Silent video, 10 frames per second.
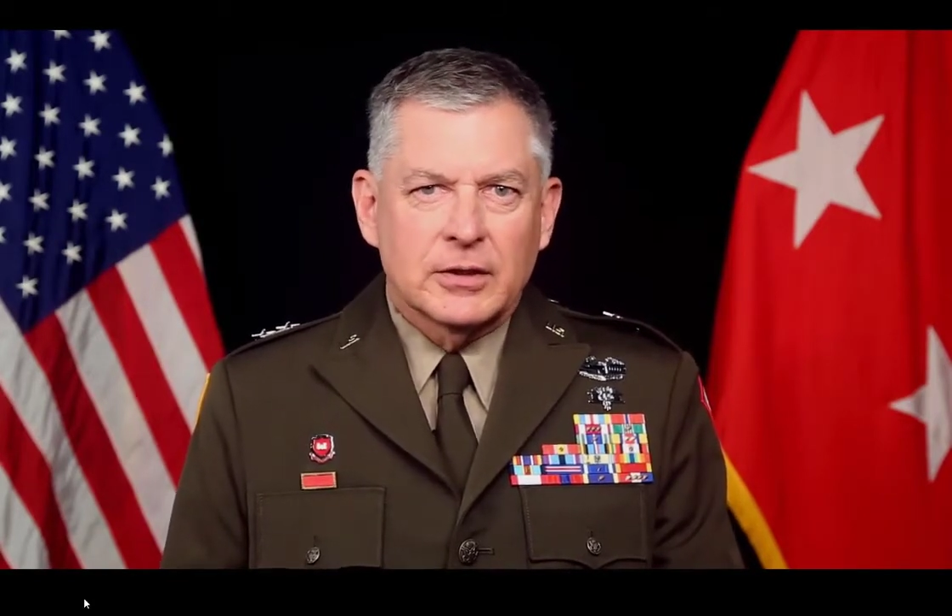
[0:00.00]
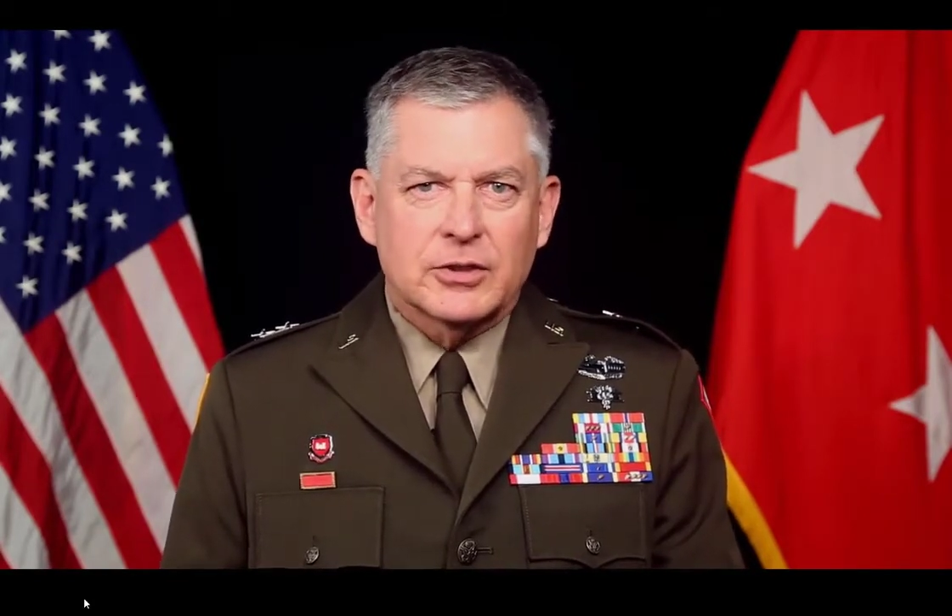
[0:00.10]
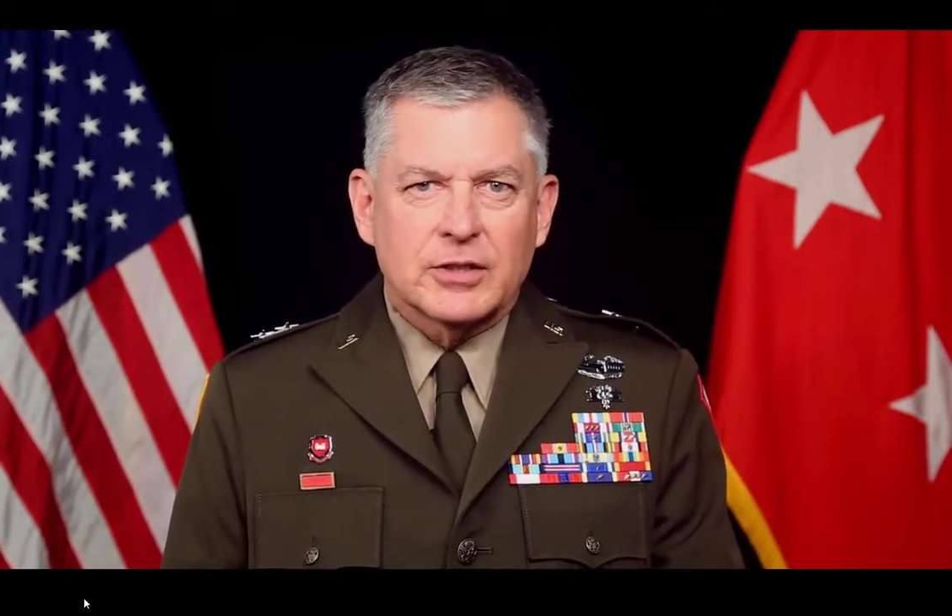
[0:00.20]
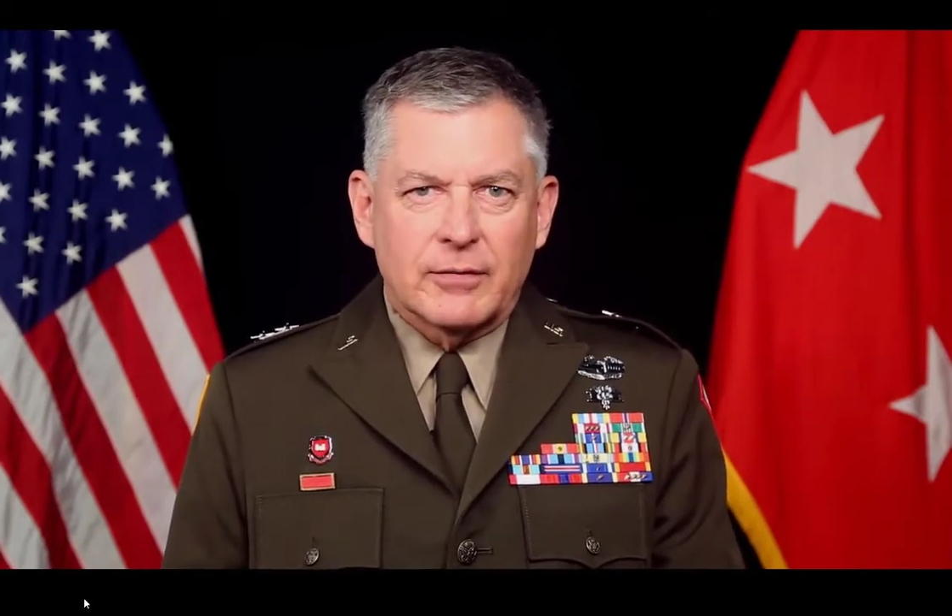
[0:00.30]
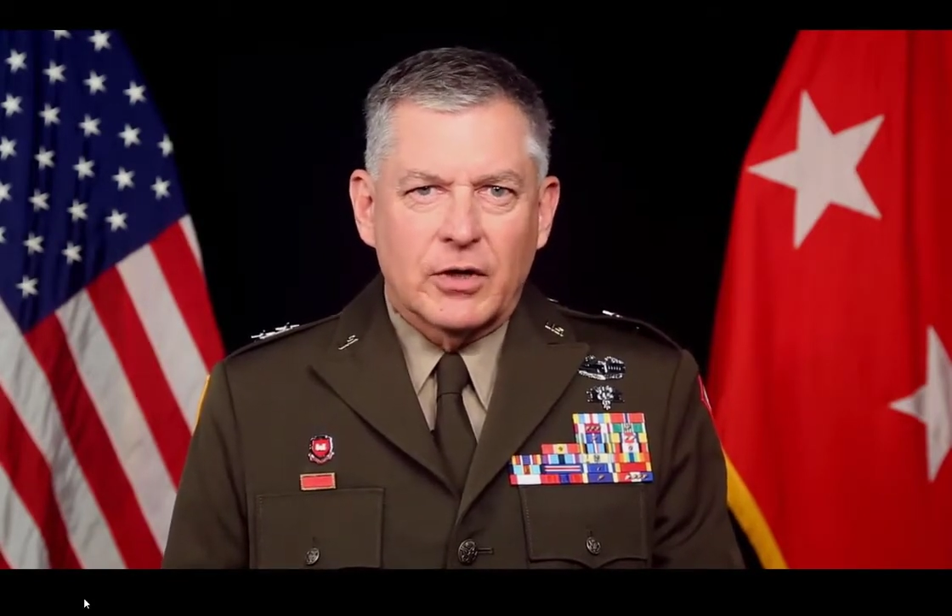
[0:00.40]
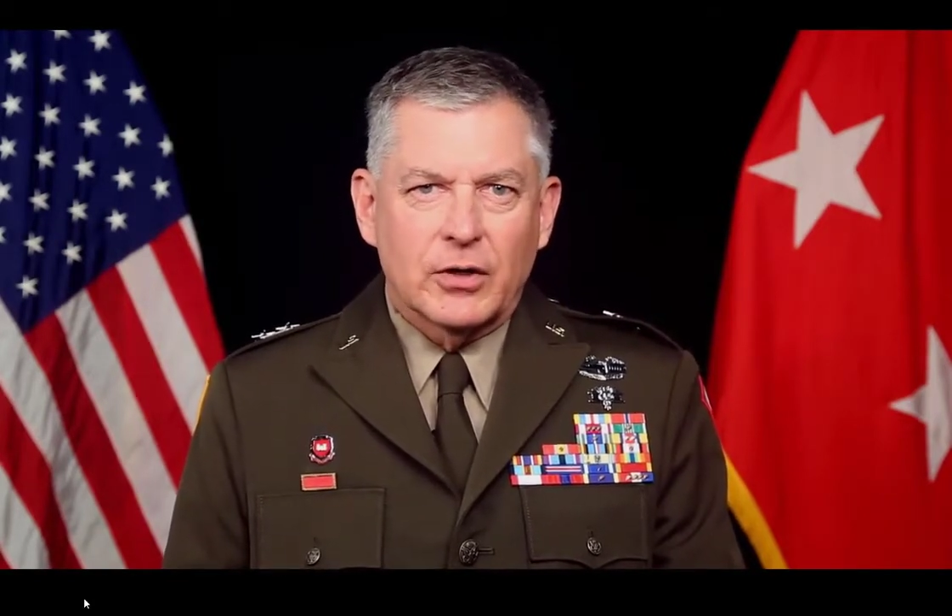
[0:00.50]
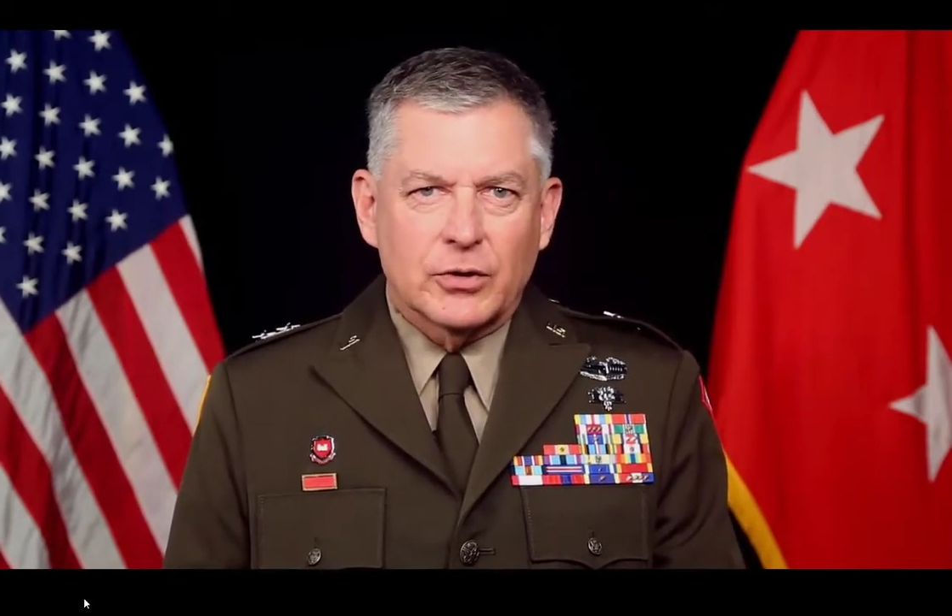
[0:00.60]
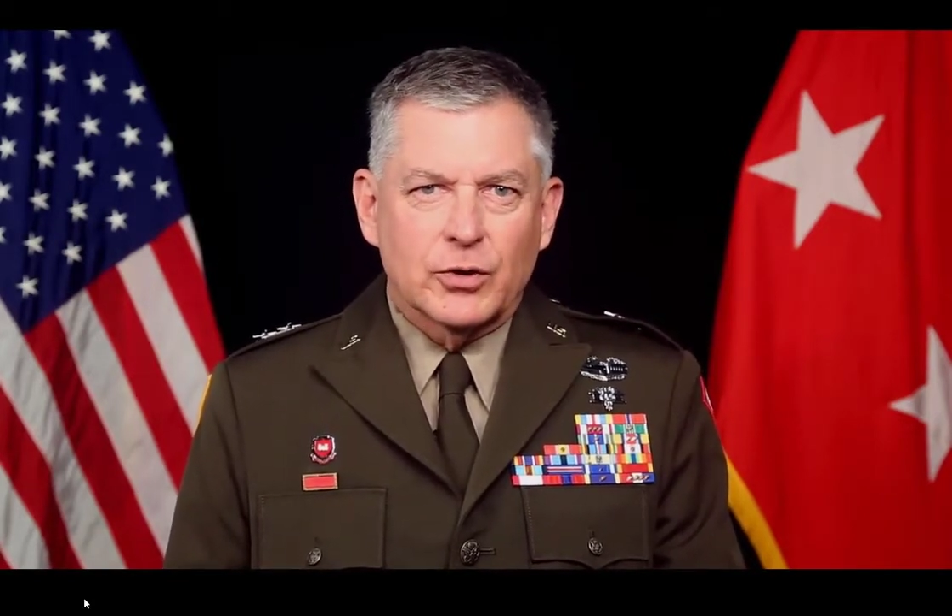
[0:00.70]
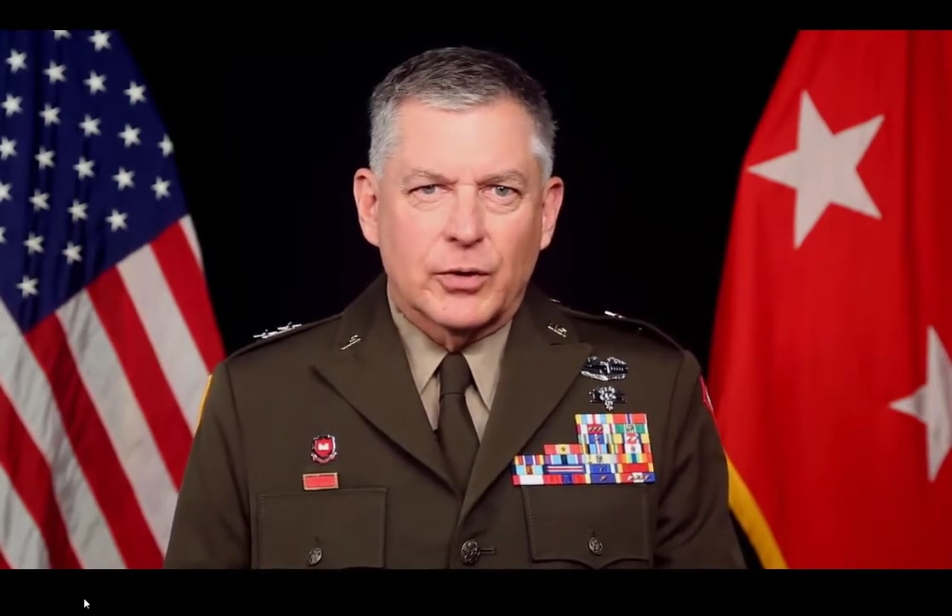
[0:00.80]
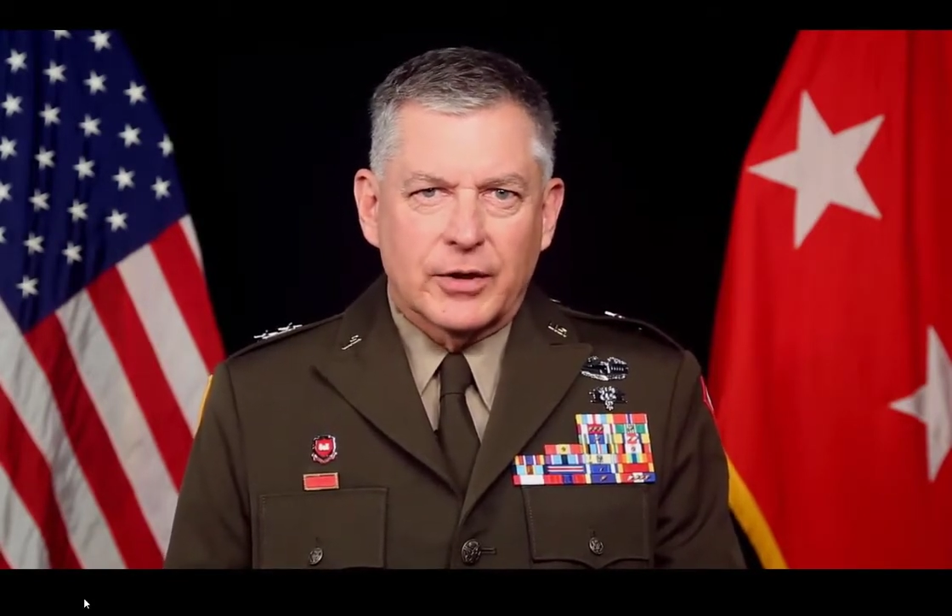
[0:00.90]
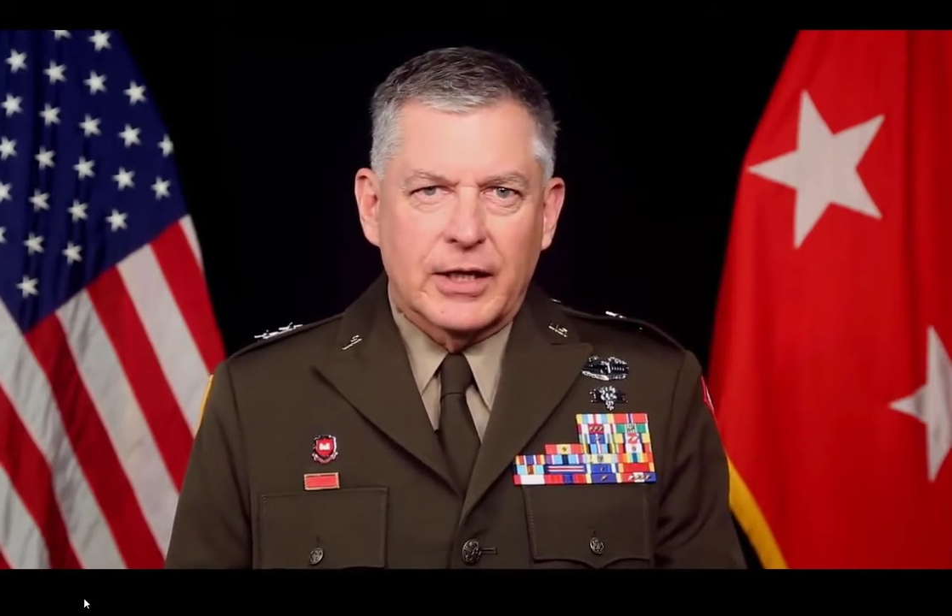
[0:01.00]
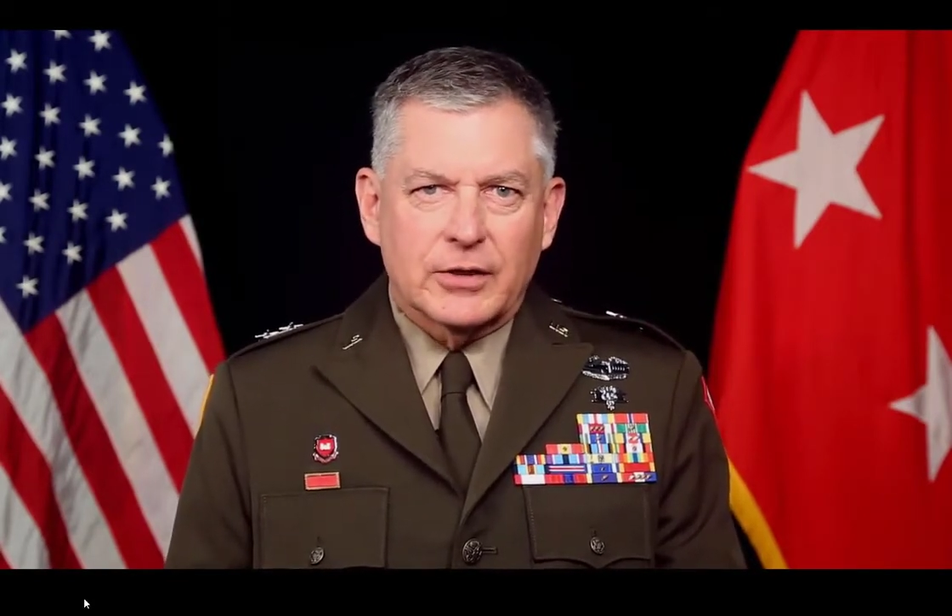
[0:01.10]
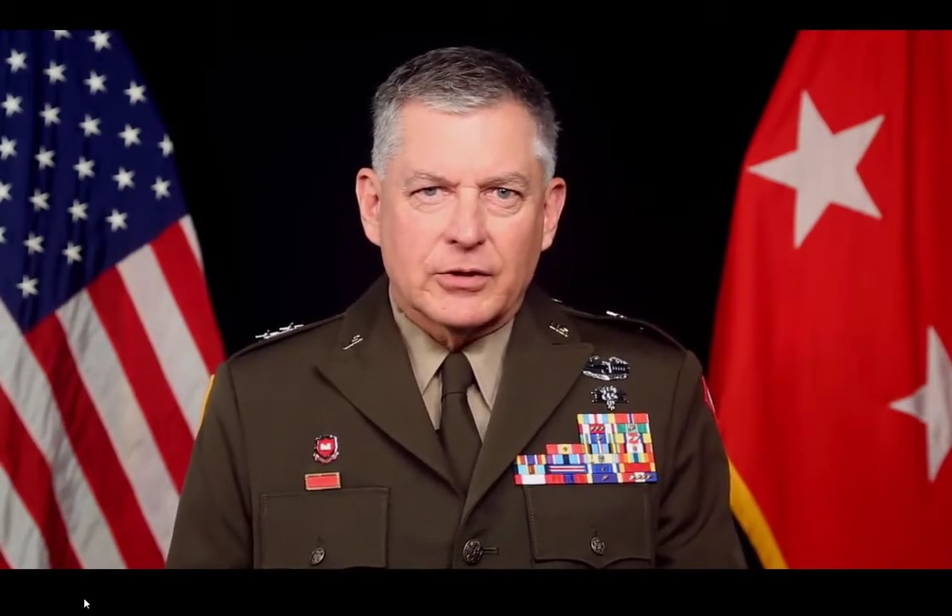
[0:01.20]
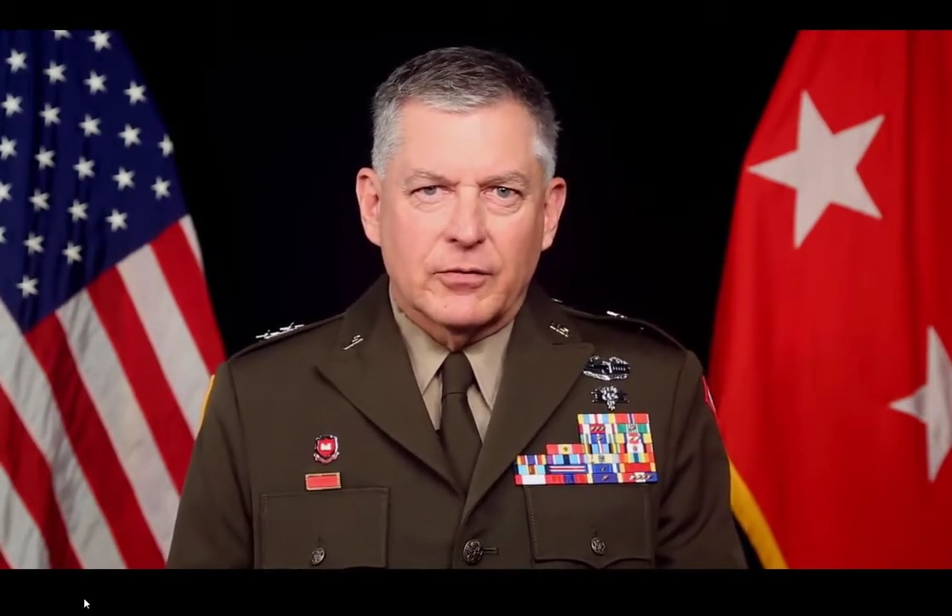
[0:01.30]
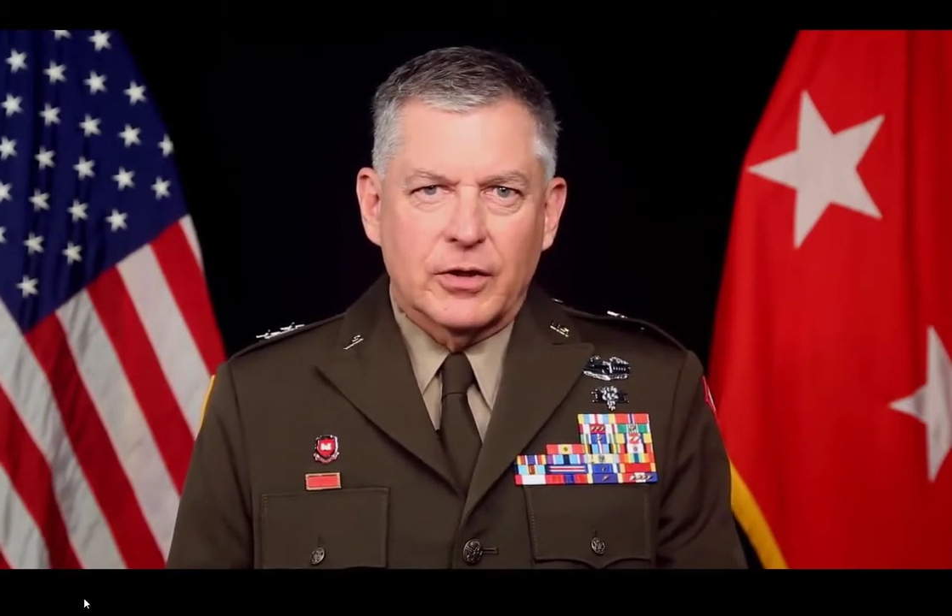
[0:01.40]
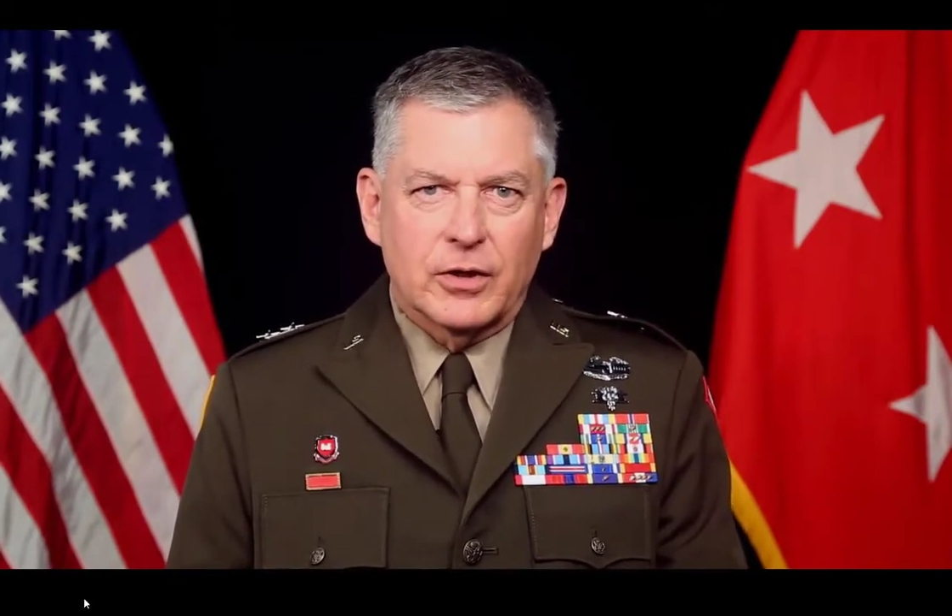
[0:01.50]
700 to 1,000 of